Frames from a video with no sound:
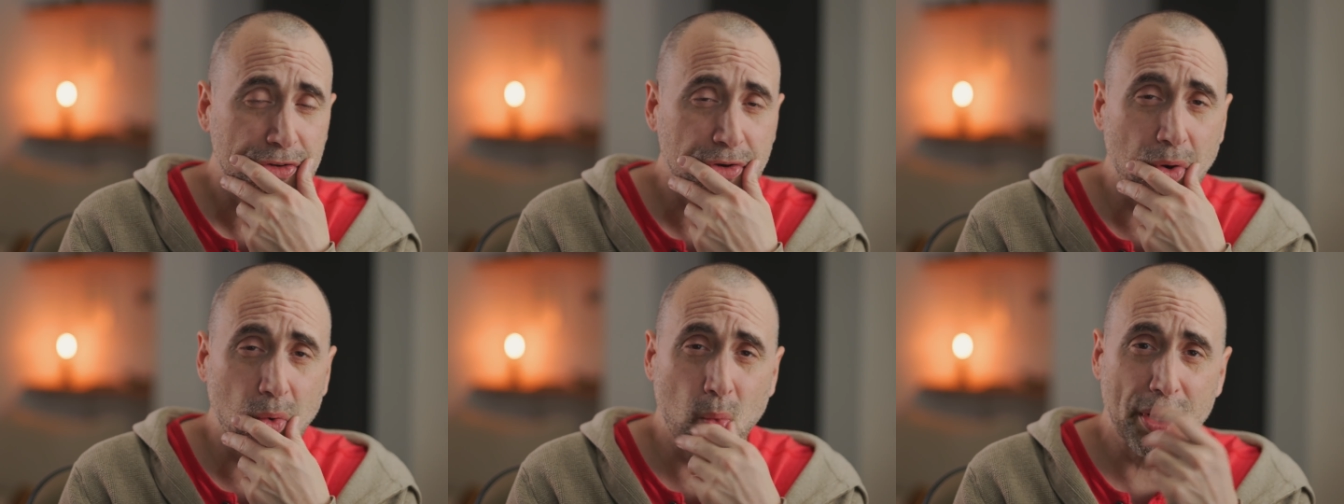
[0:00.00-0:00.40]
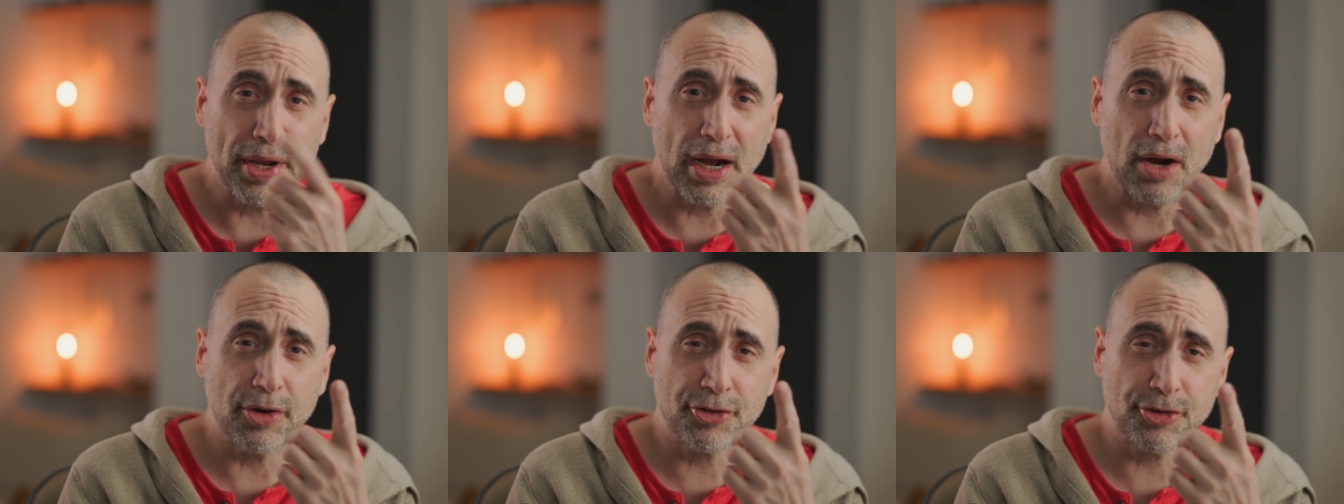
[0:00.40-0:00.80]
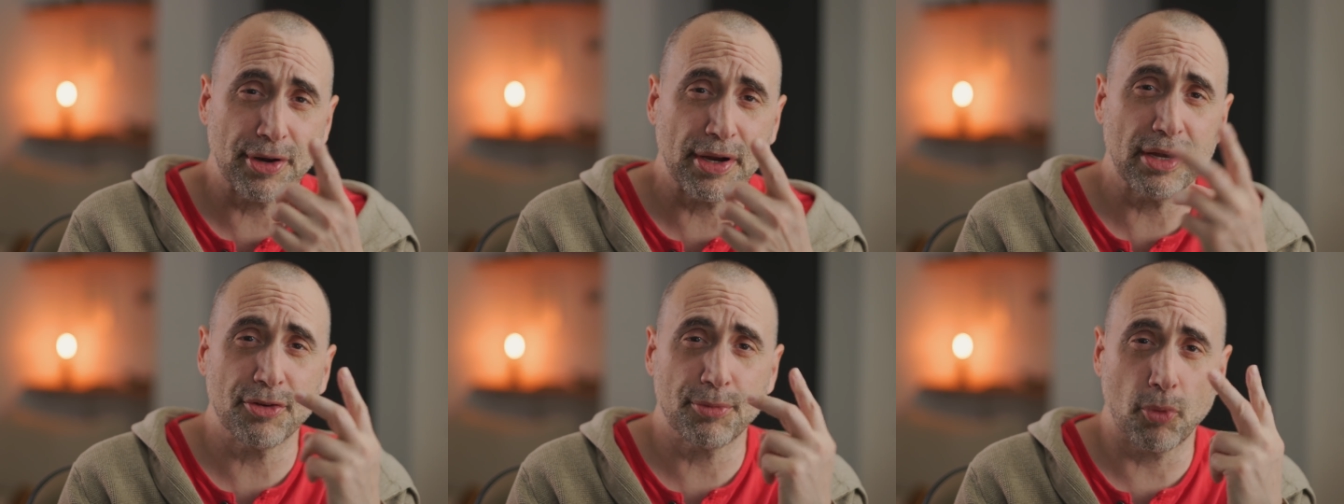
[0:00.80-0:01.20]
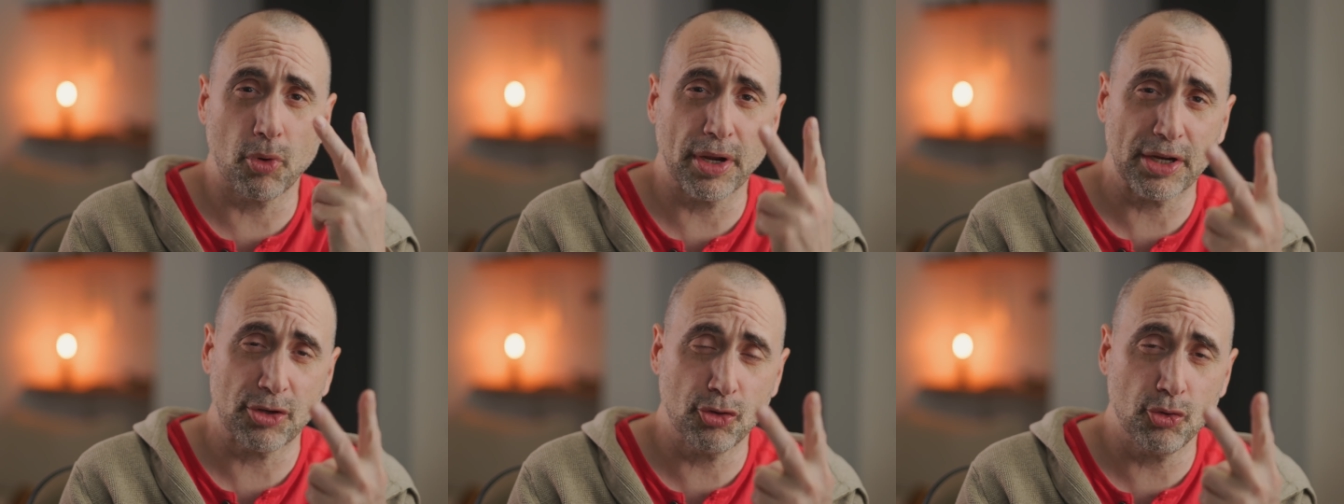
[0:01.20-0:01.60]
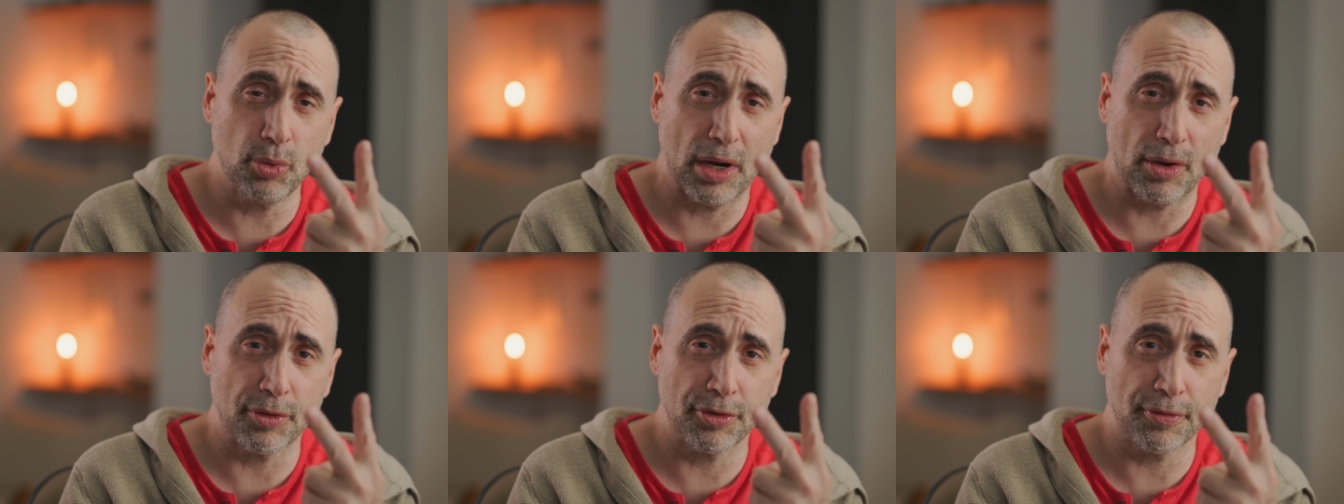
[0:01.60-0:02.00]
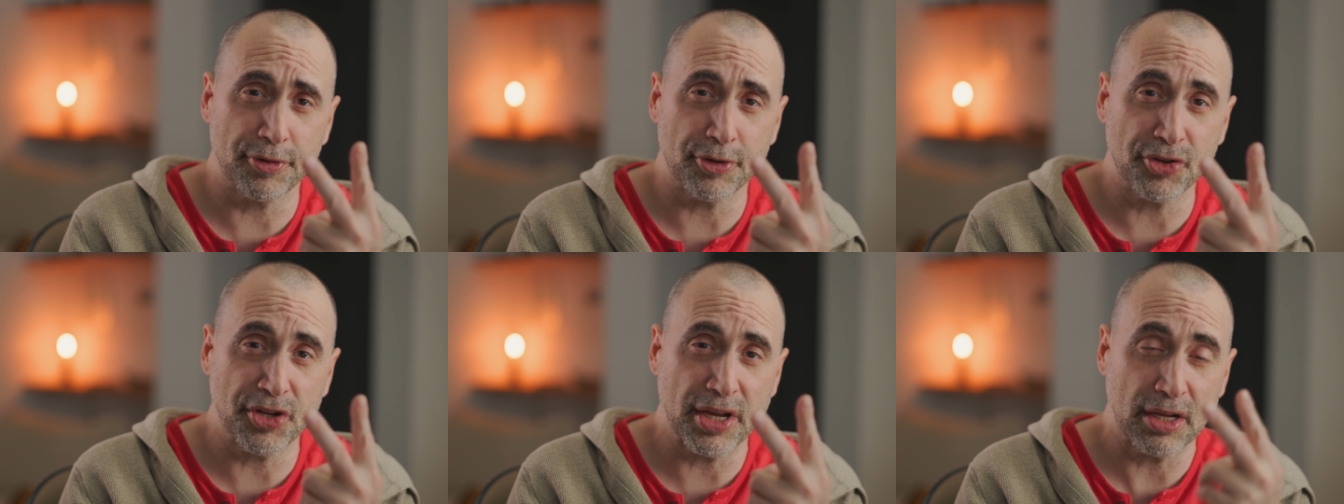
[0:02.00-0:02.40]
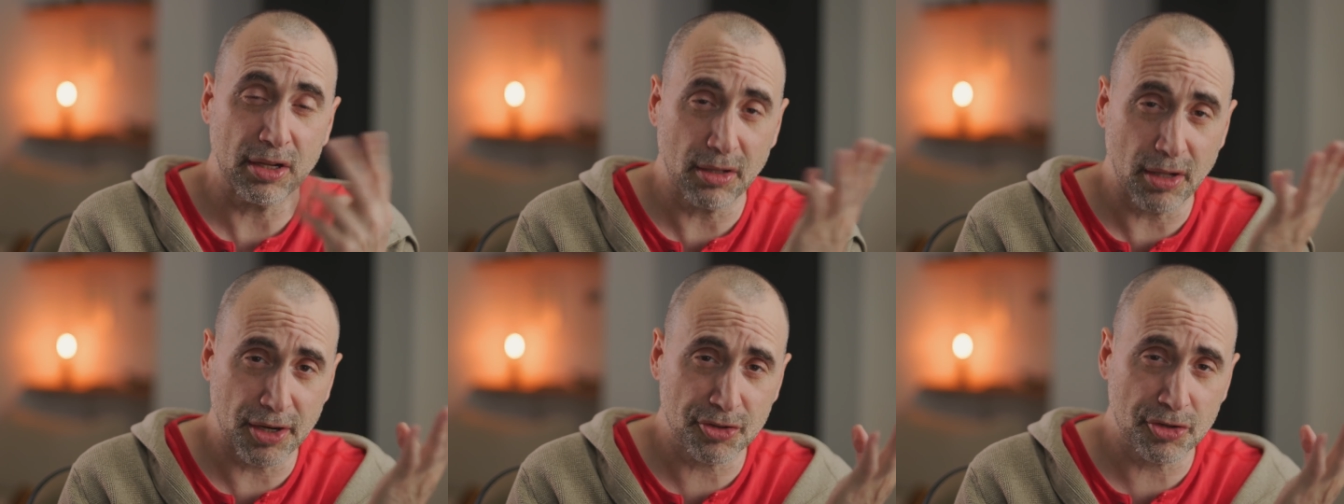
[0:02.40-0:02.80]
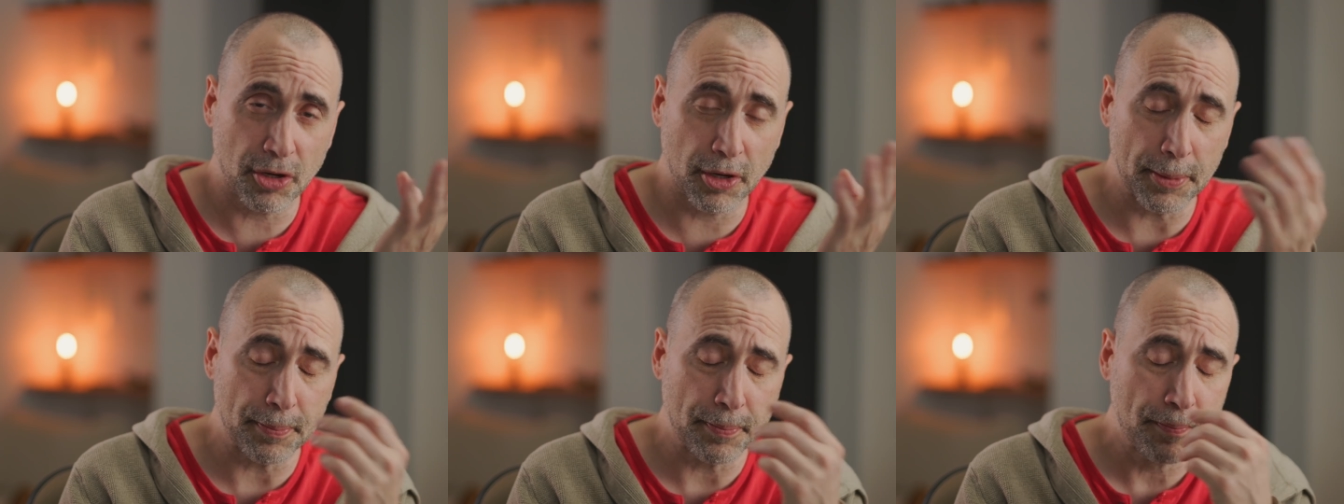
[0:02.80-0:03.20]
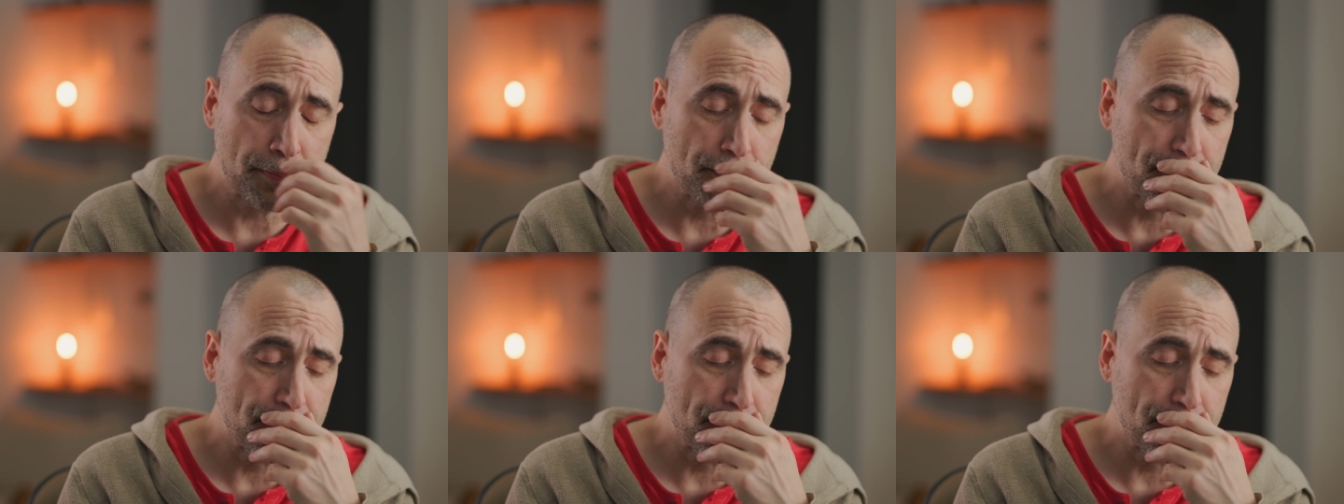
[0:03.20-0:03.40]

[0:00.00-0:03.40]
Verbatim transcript: So one hour train is more like two hours of your day. A lot of time.